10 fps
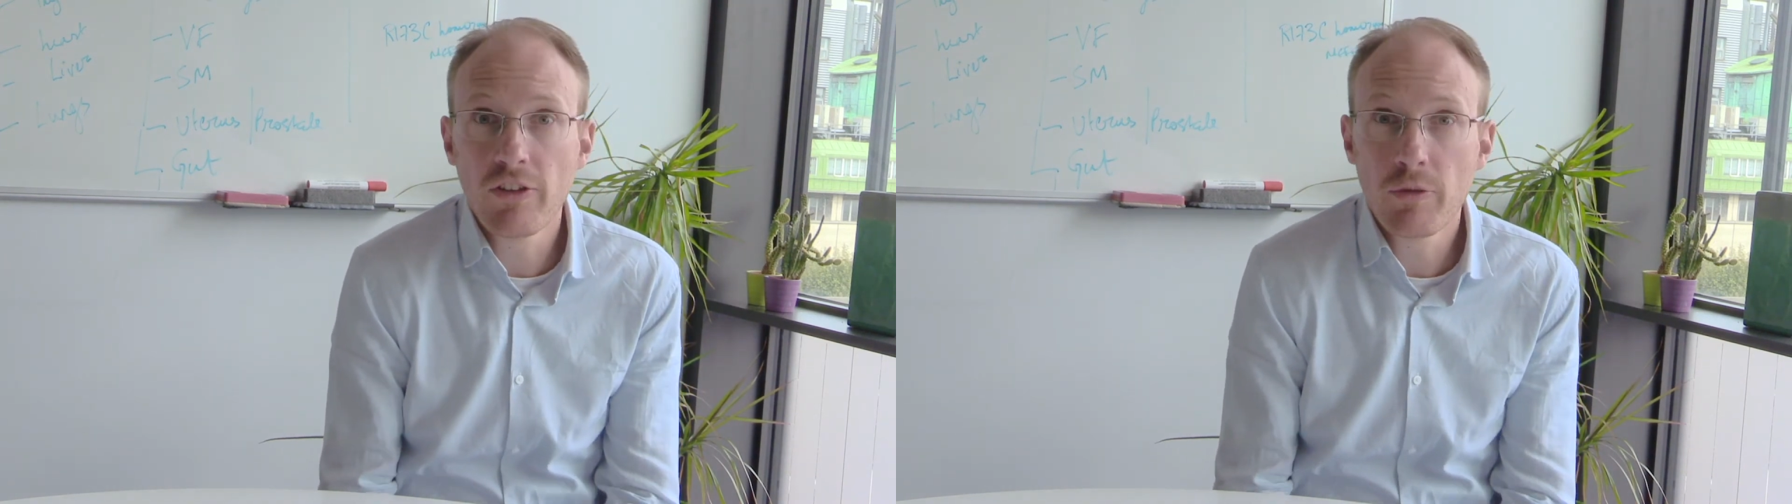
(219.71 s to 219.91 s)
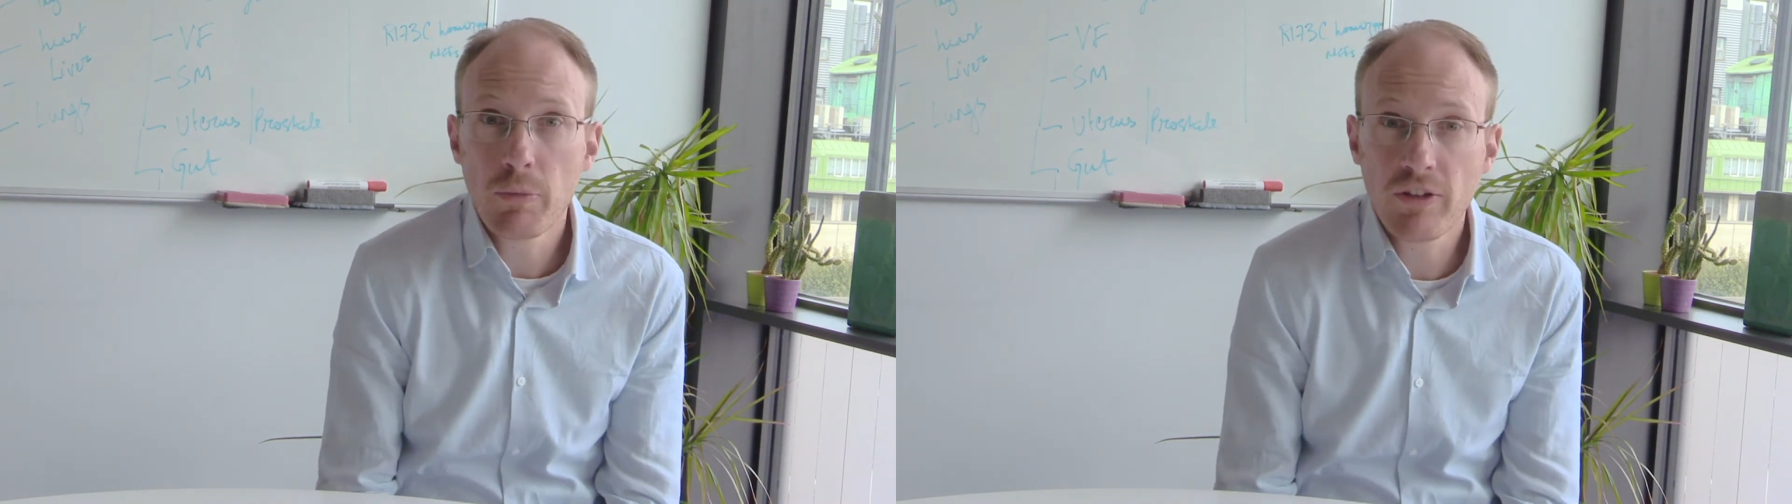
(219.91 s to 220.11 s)

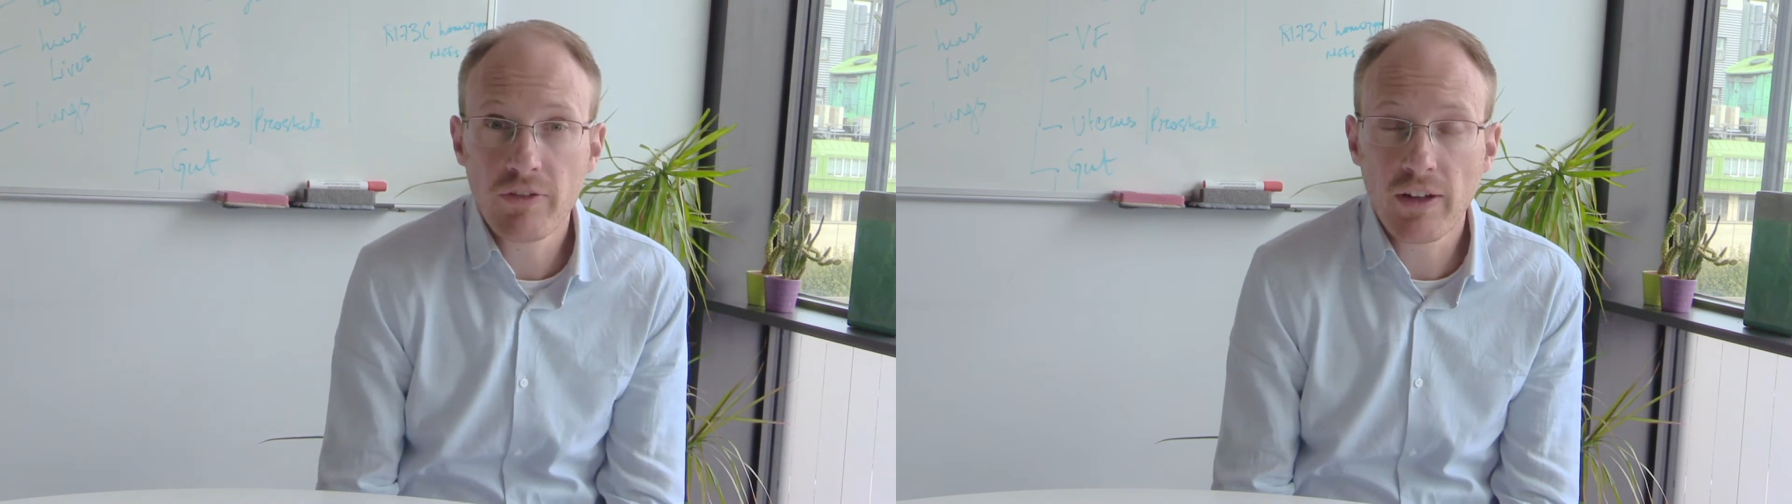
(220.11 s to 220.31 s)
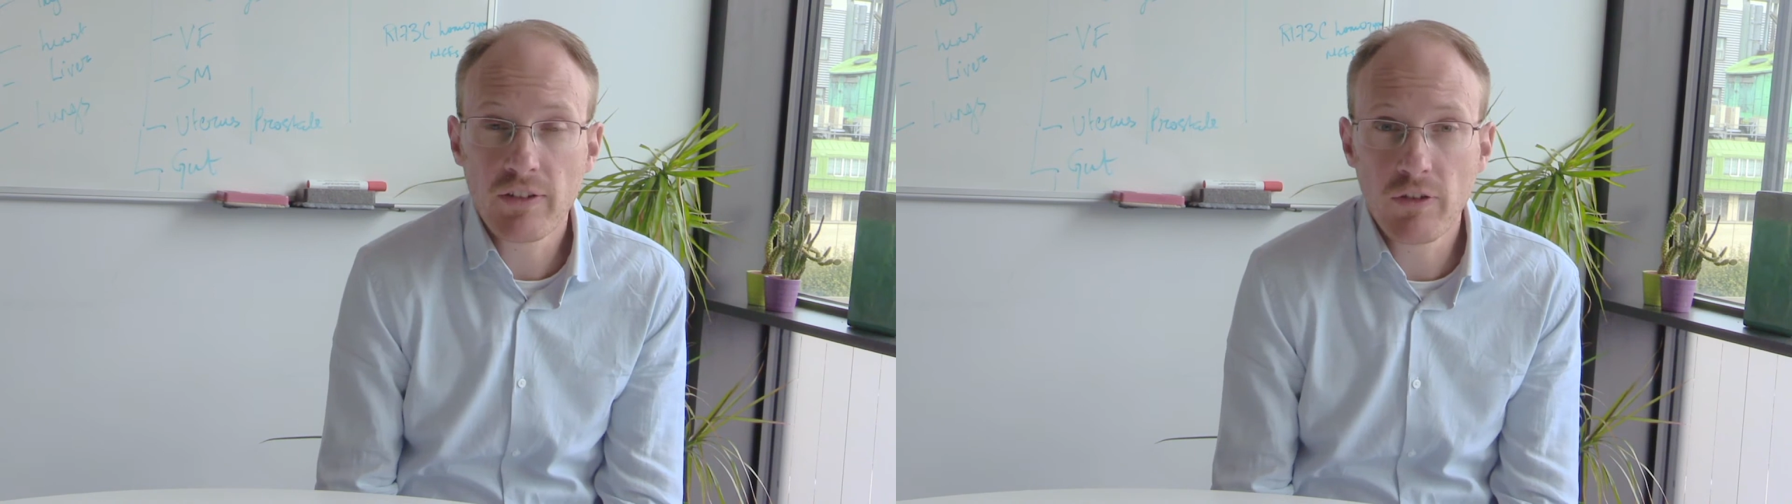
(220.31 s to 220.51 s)
the suppressive
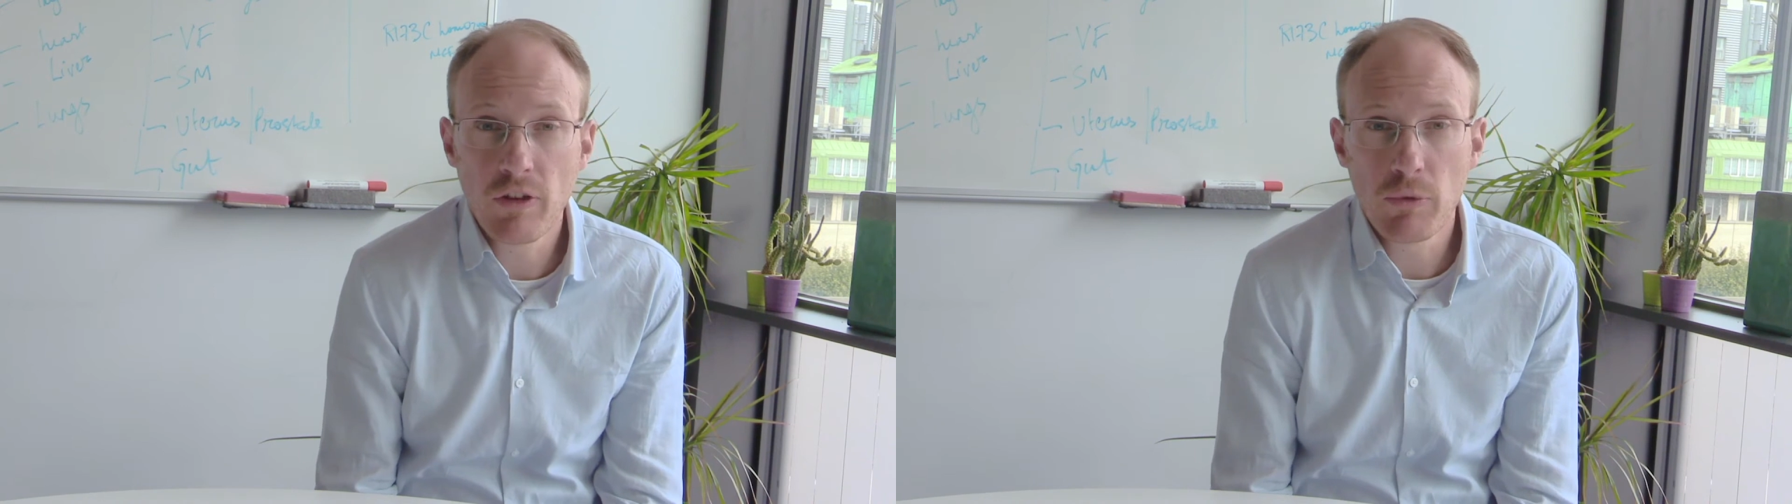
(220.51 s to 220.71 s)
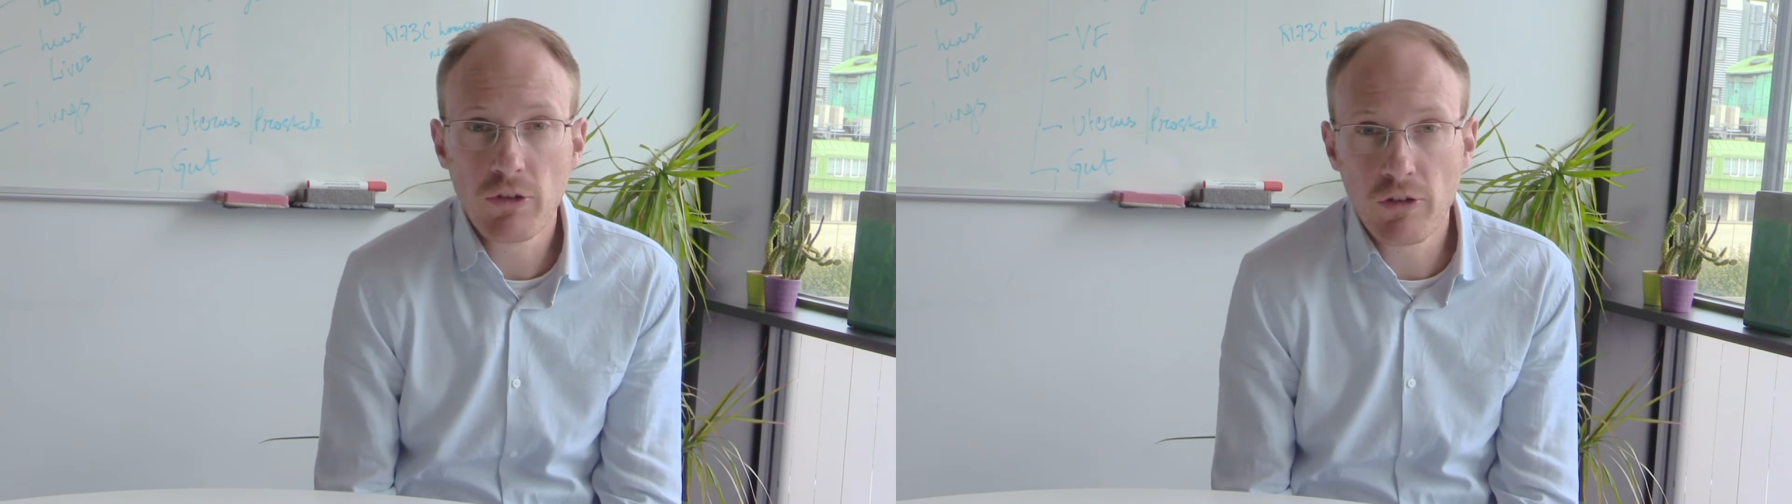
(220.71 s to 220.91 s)
activity of the
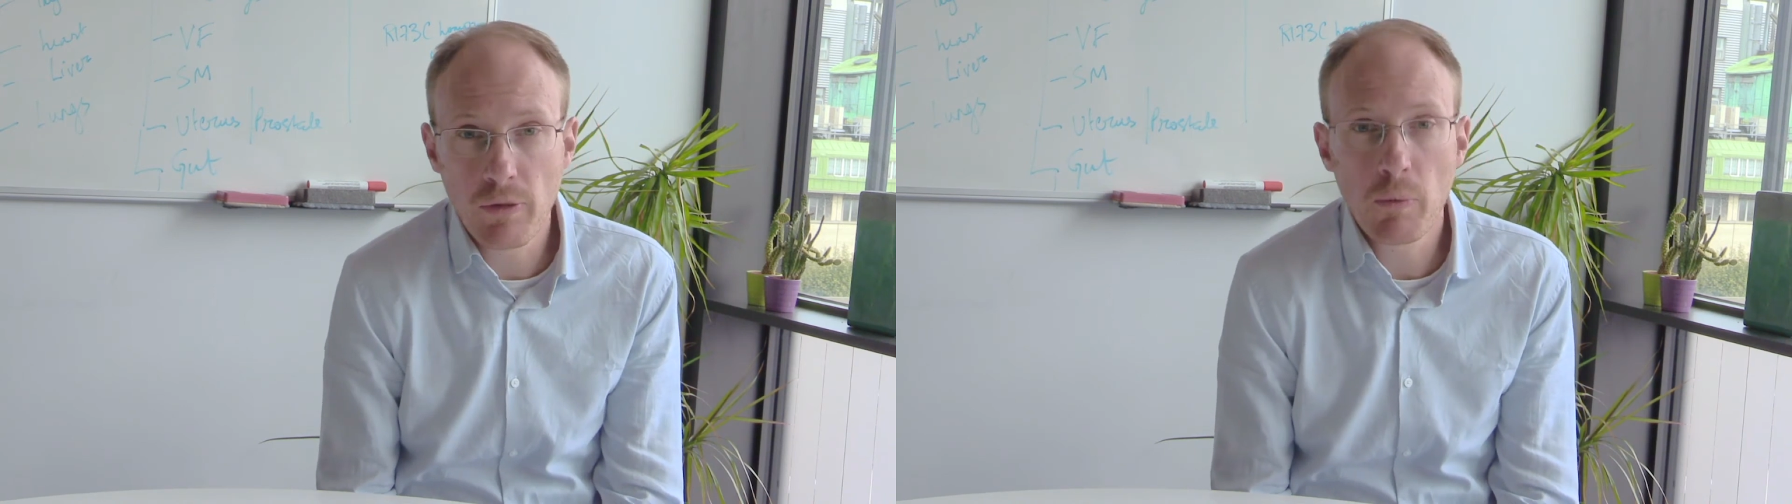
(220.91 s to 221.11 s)
immune system,